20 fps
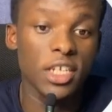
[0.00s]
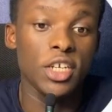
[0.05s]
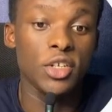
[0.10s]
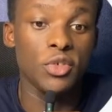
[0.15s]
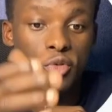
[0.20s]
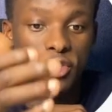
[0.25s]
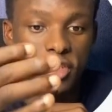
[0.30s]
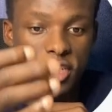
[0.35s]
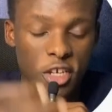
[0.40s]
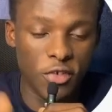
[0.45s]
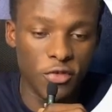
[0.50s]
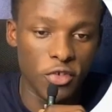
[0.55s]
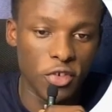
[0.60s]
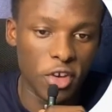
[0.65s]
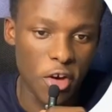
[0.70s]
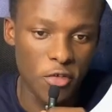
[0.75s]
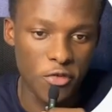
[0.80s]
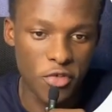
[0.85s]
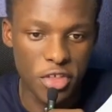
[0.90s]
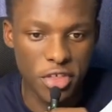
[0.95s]
it will give you
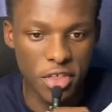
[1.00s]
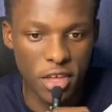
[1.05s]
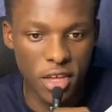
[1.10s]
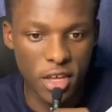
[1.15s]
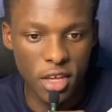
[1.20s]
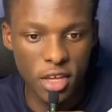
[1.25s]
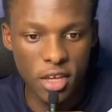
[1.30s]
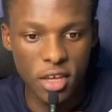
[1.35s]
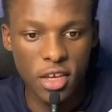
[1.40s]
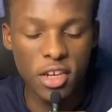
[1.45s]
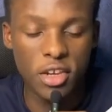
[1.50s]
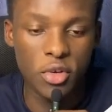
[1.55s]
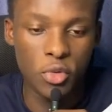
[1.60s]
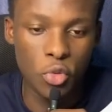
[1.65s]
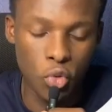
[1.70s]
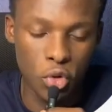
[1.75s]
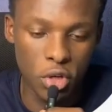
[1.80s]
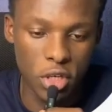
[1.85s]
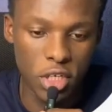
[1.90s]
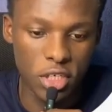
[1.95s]
everything in
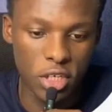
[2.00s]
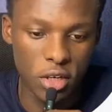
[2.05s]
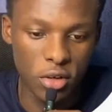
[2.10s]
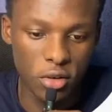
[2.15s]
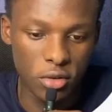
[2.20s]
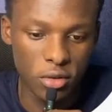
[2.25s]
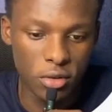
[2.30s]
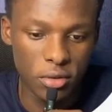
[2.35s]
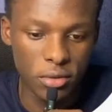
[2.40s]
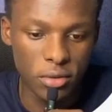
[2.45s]
good detail.